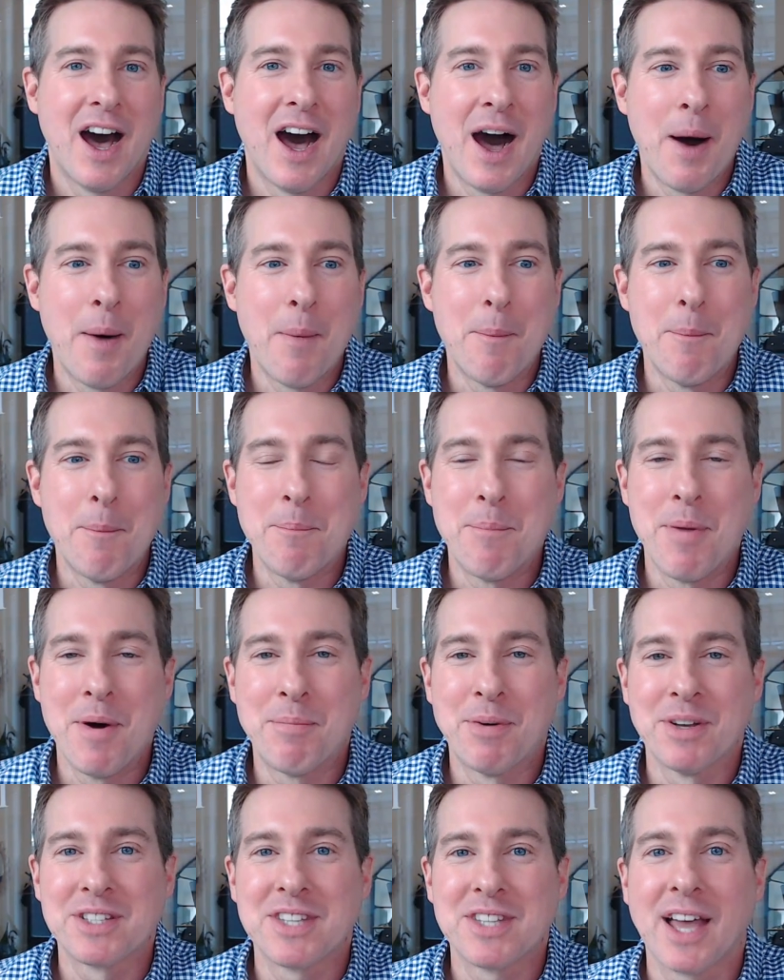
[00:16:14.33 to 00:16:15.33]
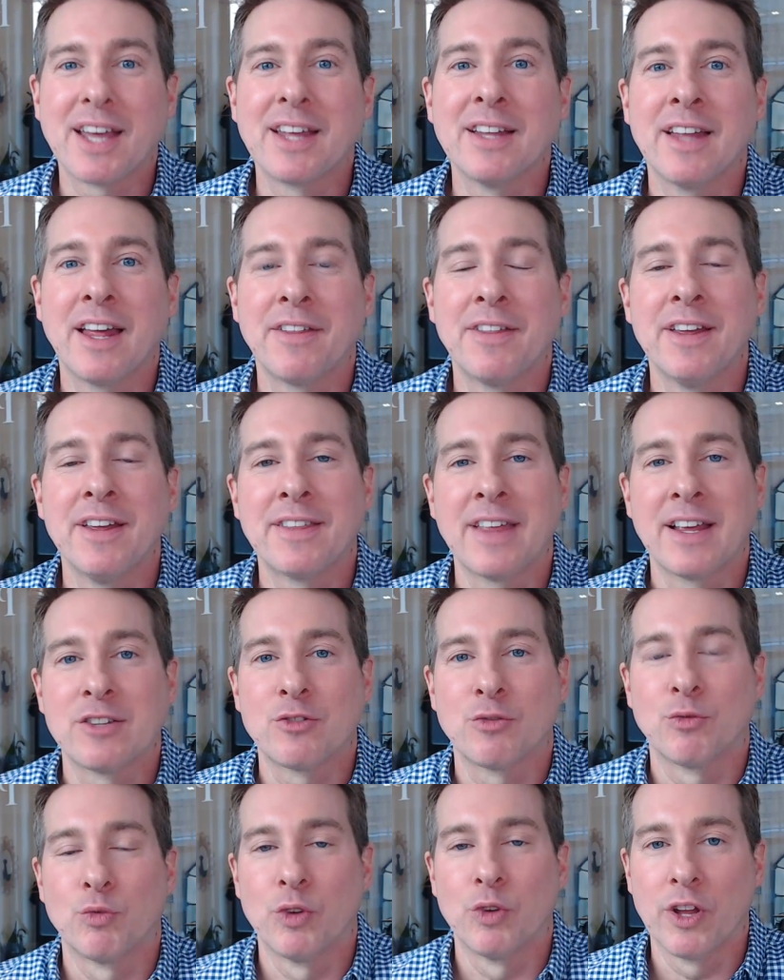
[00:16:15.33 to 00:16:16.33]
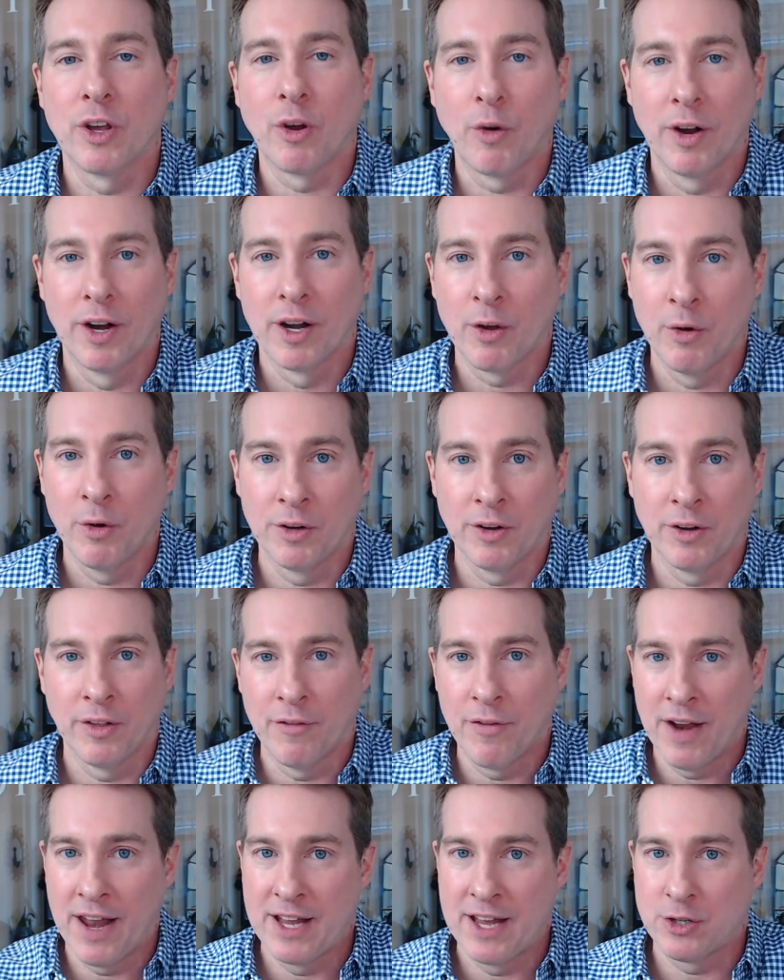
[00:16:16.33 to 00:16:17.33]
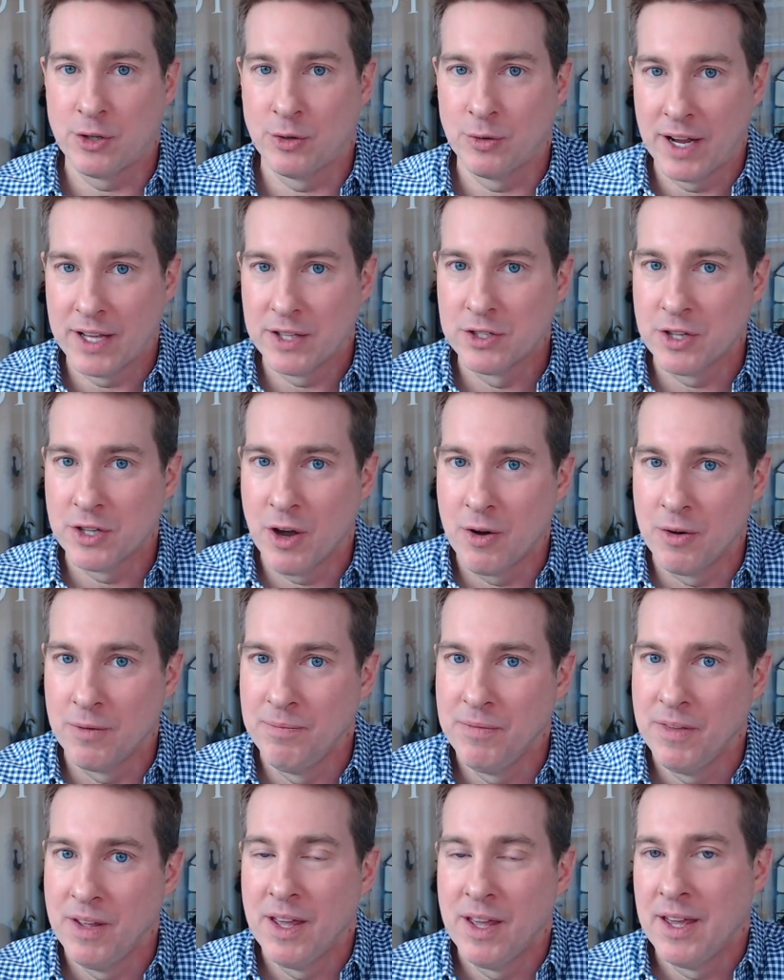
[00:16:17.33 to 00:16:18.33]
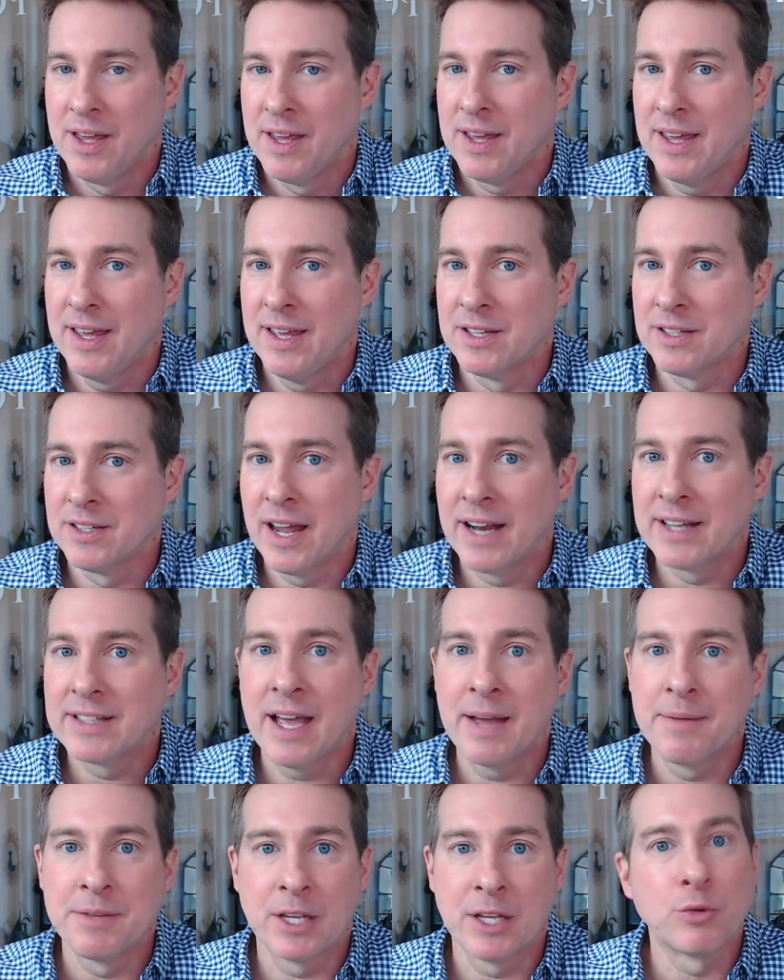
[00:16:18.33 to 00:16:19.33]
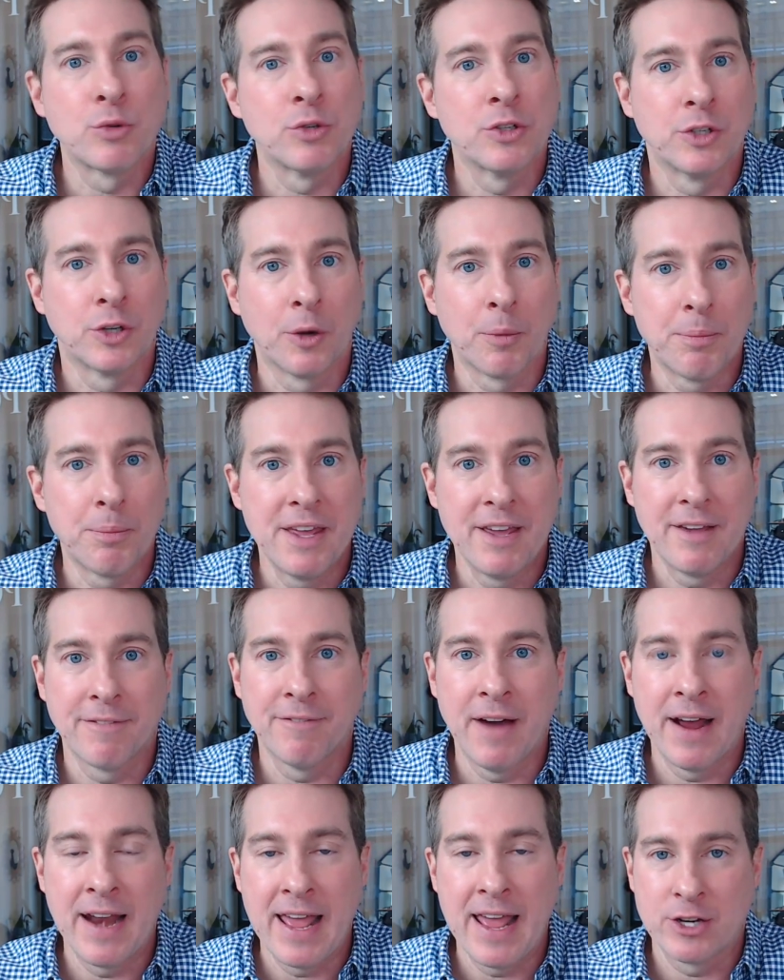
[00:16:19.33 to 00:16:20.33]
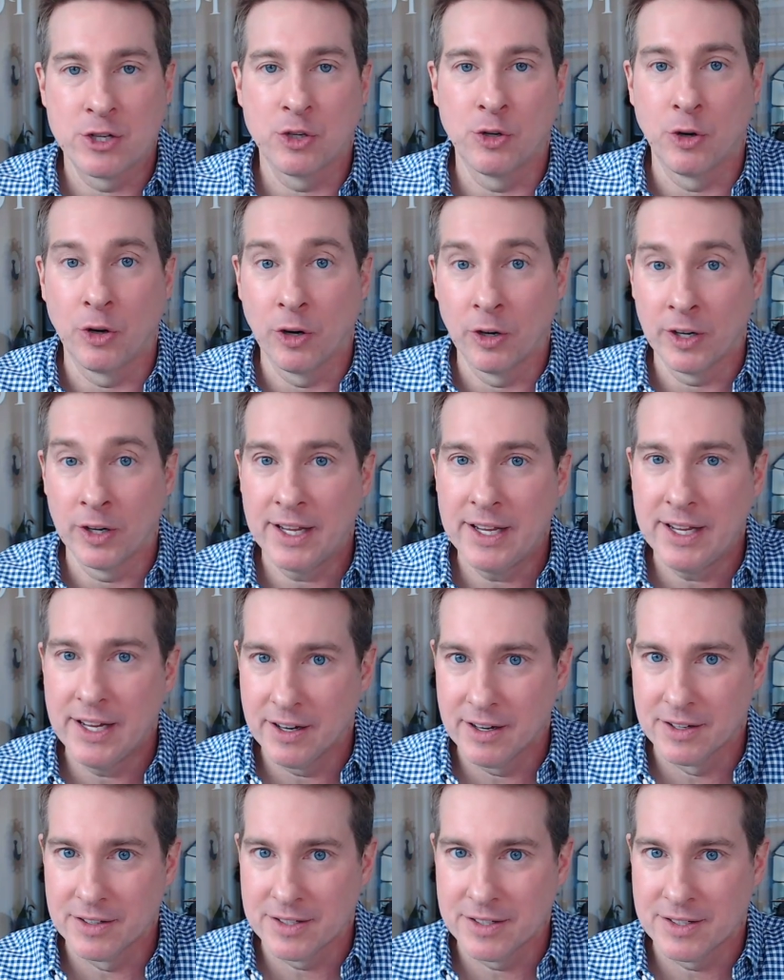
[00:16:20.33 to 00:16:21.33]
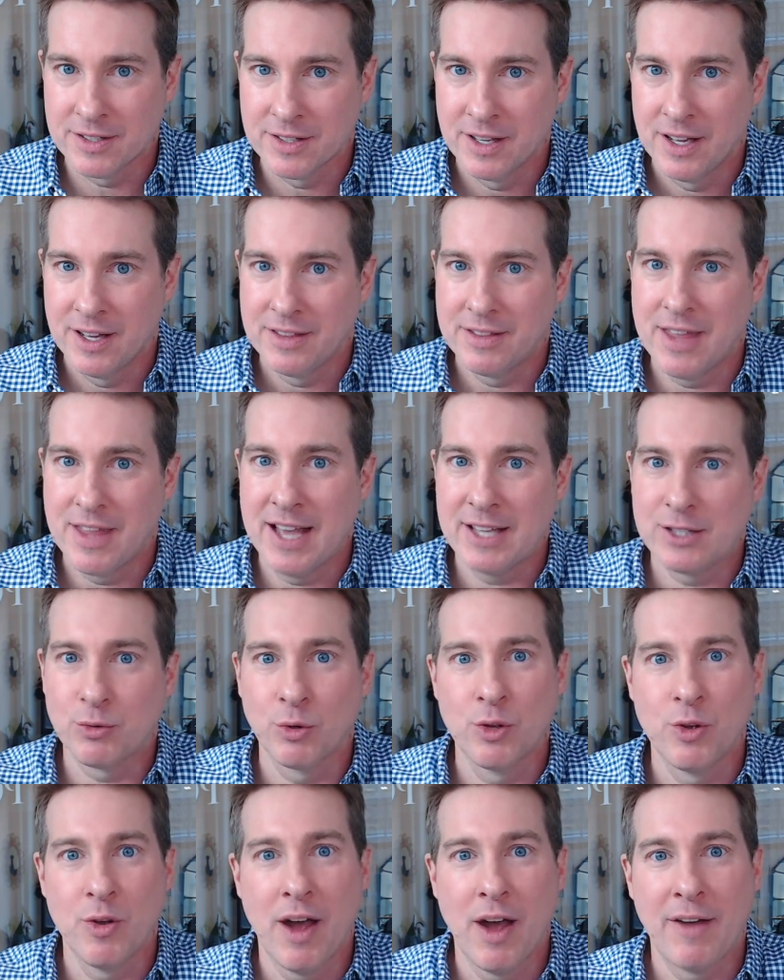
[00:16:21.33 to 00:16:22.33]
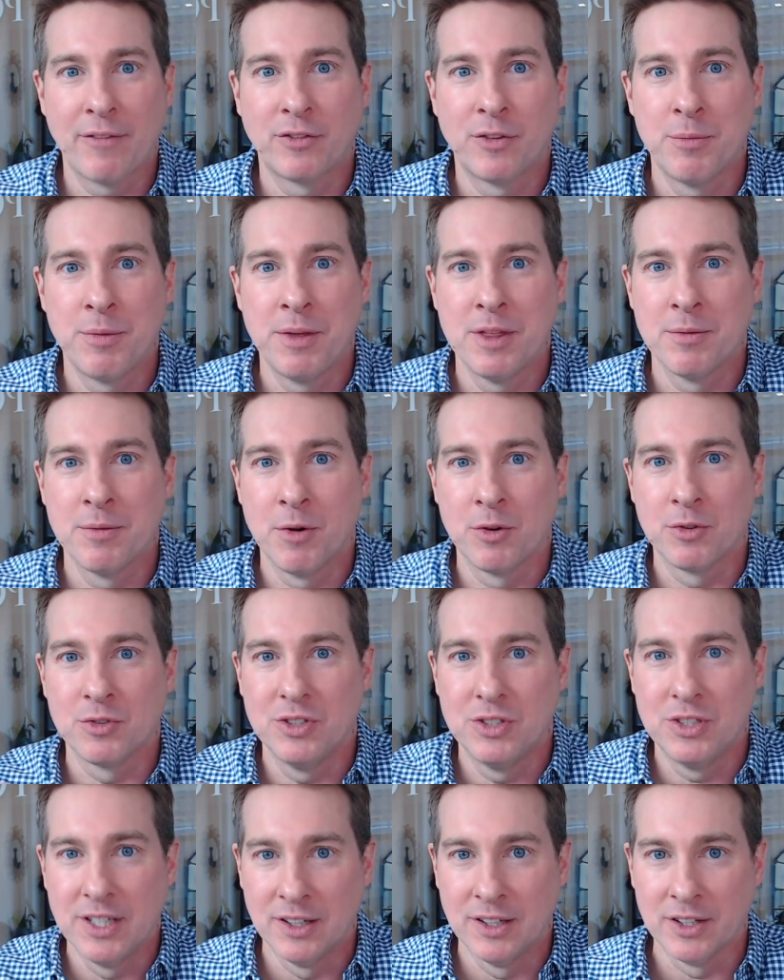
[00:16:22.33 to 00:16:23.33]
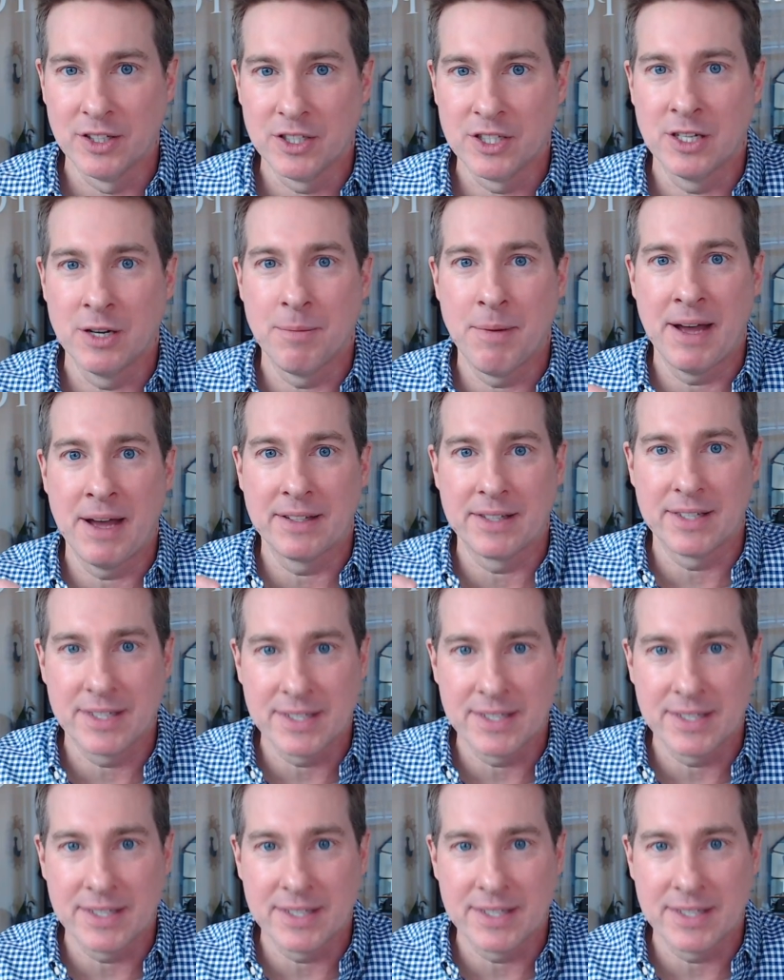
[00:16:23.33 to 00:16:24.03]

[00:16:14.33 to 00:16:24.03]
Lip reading: but secondly, I think that's really critical when you're in the financial red zone, is a lot of times that's when you're peak financial earning years. That's where you have to be the most diligent about